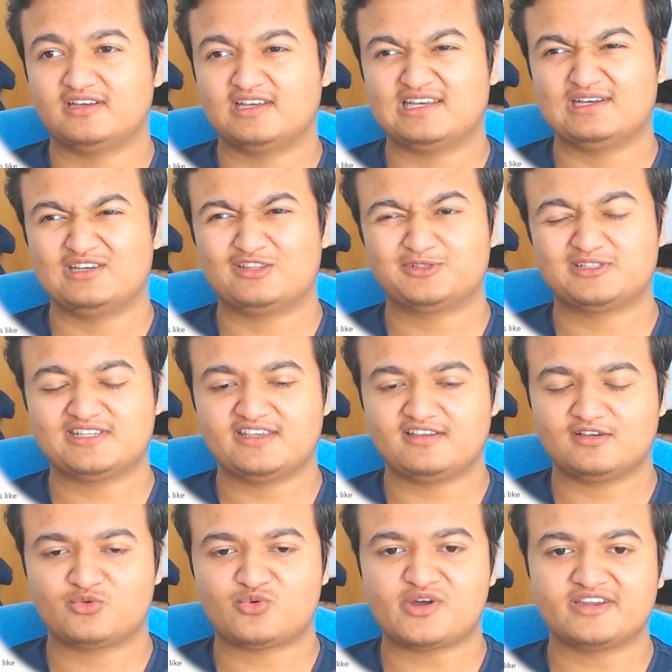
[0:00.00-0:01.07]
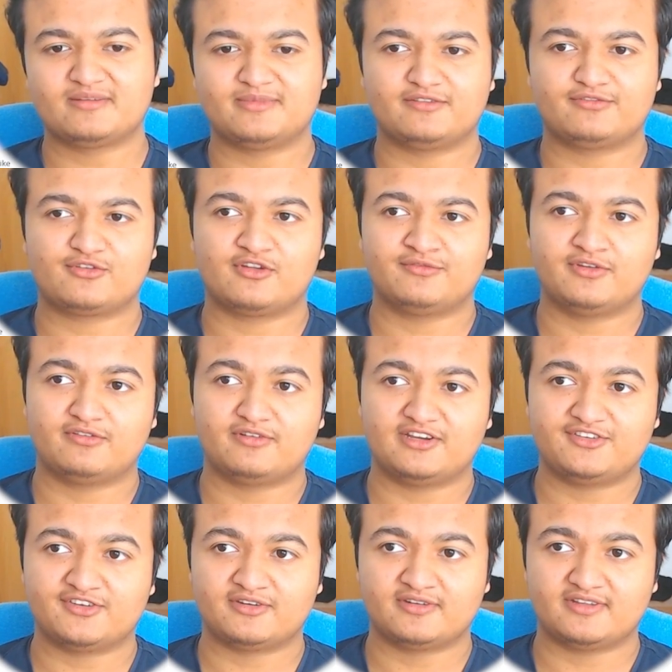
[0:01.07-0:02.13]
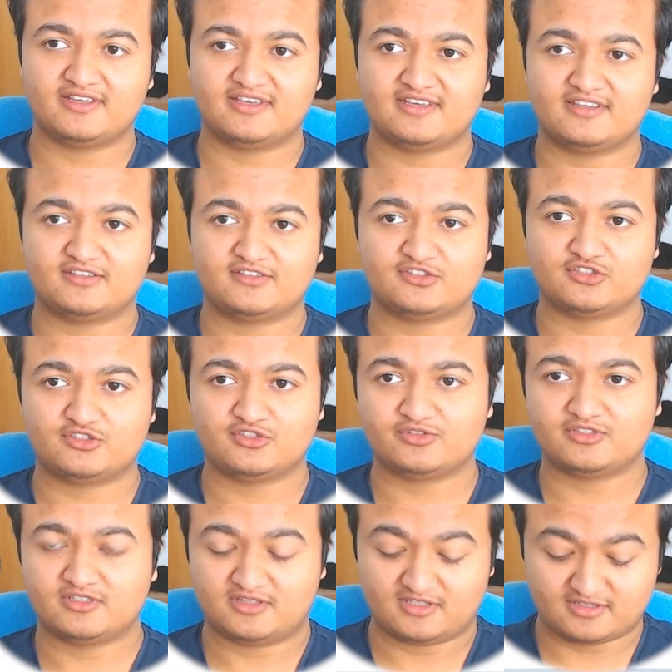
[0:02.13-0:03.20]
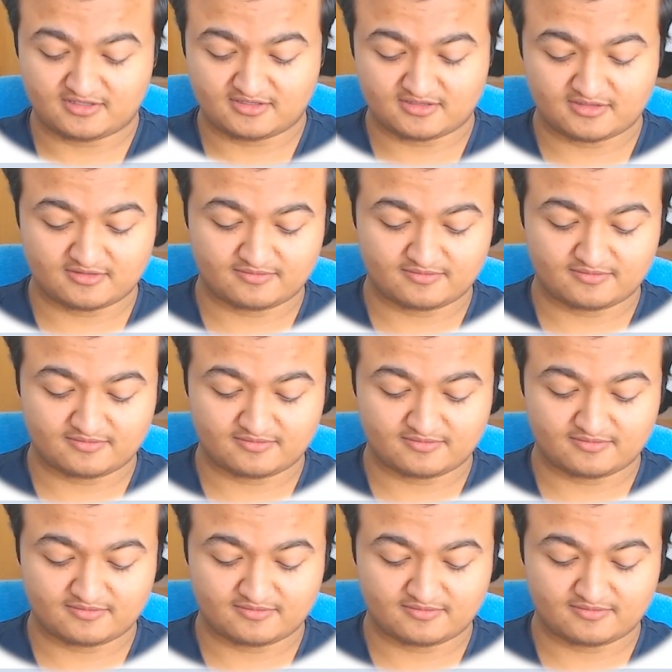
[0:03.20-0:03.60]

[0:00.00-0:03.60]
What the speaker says: it will take quite a bit of configuration, is just using this.